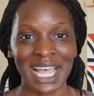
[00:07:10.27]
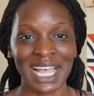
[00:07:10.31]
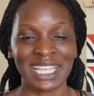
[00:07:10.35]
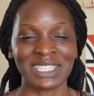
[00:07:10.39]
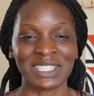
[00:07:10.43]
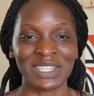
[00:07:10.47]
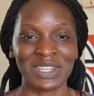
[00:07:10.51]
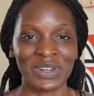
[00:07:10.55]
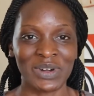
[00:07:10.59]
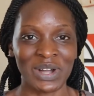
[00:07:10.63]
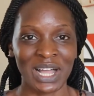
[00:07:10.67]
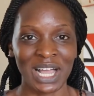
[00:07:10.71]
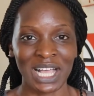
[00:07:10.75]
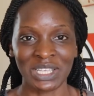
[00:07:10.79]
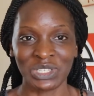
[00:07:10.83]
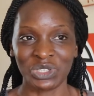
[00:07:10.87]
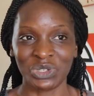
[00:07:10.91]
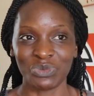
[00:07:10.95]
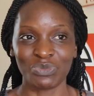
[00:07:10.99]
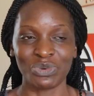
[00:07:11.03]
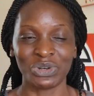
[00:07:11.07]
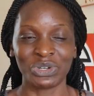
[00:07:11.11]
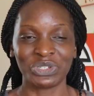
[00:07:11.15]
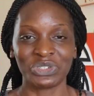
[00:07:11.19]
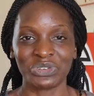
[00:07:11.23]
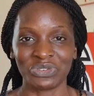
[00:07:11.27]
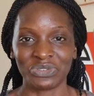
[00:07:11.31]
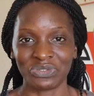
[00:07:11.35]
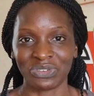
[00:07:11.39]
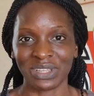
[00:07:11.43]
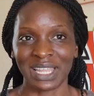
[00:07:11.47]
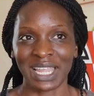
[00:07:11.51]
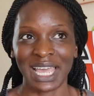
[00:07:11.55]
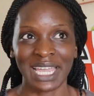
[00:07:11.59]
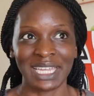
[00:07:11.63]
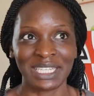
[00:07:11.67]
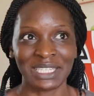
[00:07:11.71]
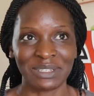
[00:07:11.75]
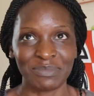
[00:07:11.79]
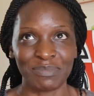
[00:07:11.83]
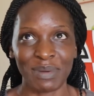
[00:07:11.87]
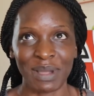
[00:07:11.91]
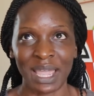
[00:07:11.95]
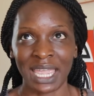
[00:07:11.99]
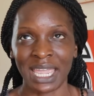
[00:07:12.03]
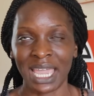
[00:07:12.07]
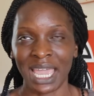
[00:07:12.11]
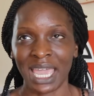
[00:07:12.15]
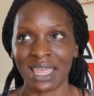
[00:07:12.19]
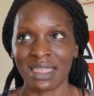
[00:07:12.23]
as long as you booked your flight
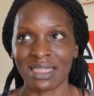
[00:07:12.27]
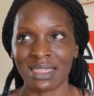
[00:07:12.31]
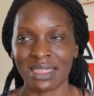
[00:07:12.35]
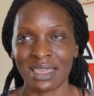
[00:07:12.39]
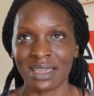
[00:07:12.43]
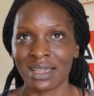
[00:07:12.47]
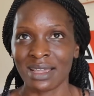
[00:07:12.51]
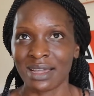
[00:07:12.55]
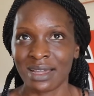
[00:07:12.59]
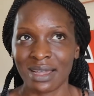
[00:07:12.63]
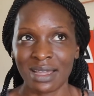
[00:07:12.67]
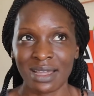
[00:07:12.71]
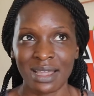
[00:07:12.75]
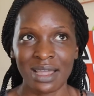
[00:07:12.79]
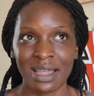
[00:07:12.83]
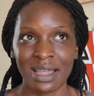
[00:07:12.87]
by, I think,